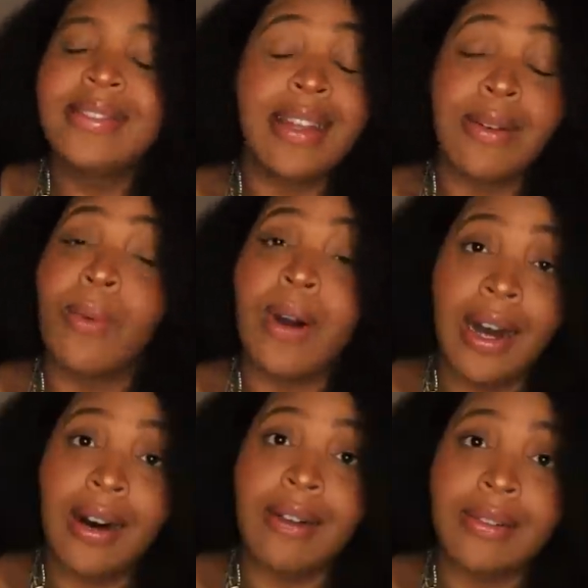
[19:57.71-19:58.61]
Like,
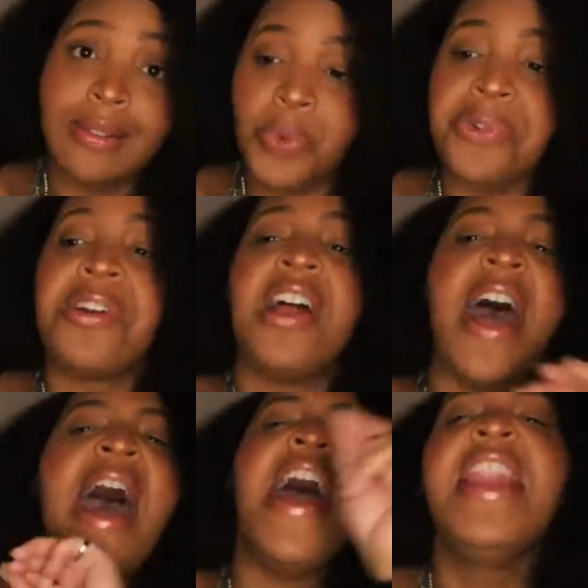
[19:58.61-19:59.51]
wow.
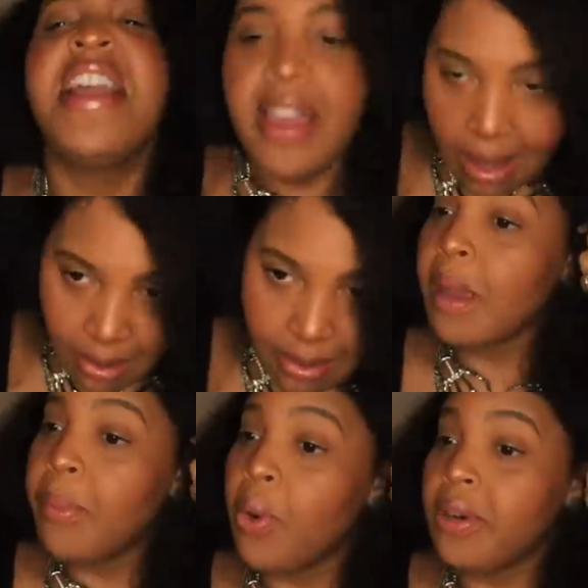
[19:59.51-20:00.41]
Ready.
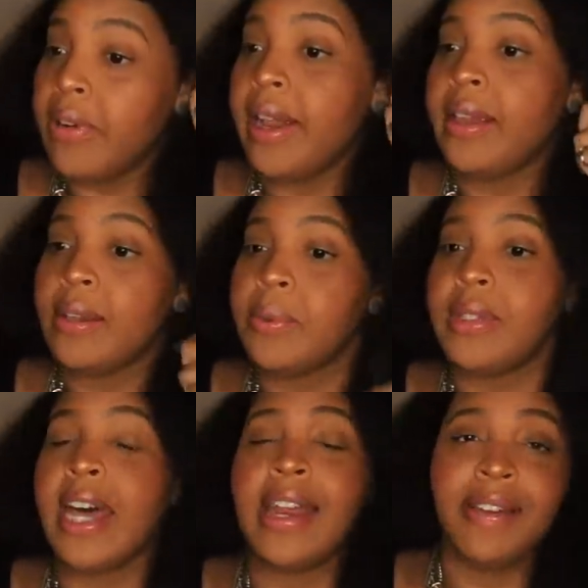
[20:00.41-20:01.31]
Born ready. Will
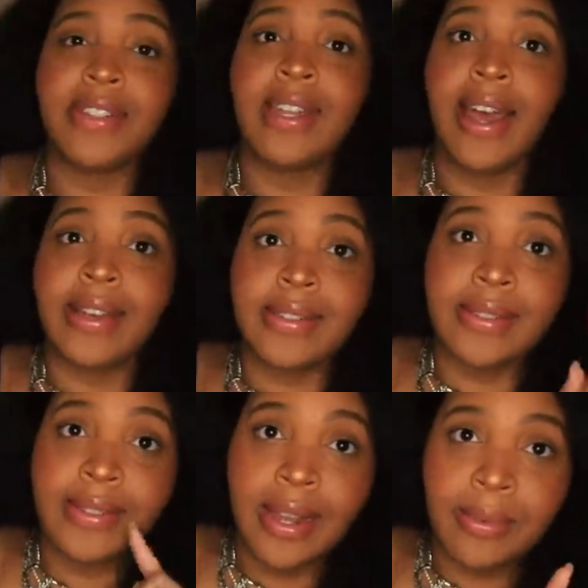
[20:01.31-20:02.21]
not have to die because I
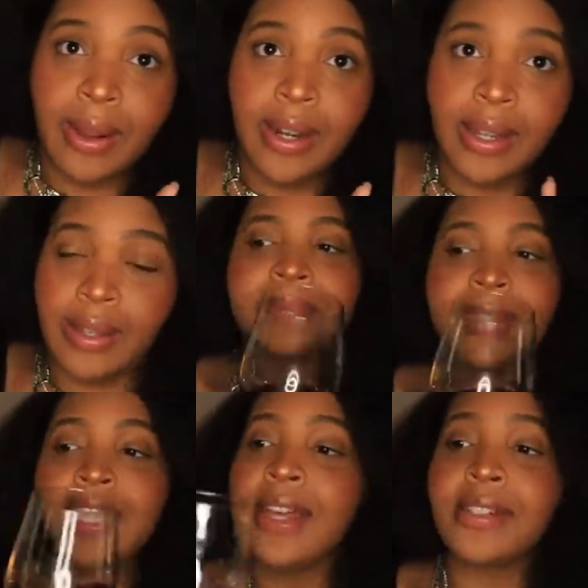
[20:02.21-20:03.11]
stay ready.
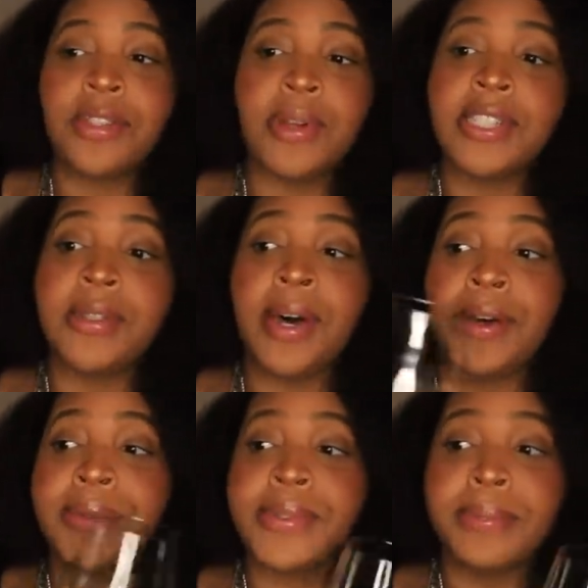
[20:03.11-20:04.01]
Good luck to the rest of you
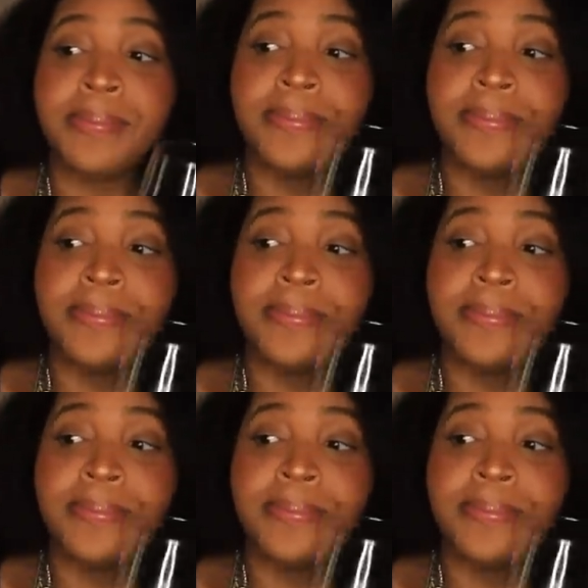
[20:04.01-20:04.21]
hoes.